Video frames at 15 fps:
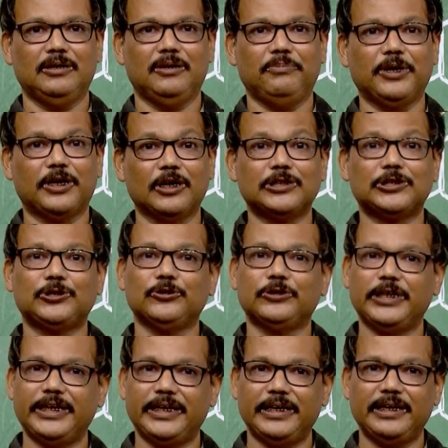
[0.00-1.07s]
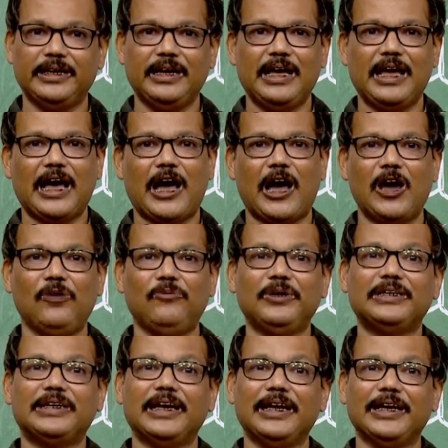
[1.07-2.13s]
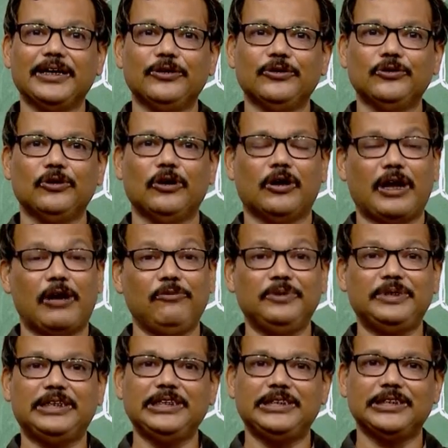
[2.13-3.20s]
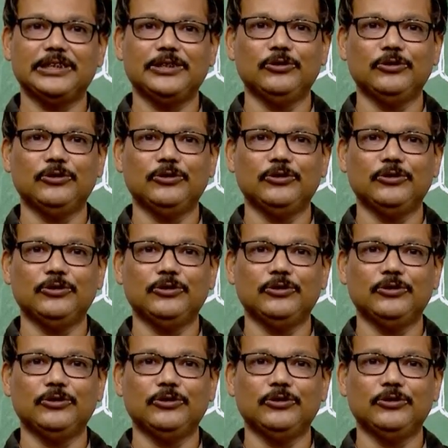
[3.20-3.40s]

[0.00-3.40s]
Because today, I will be telling you or I will be teaching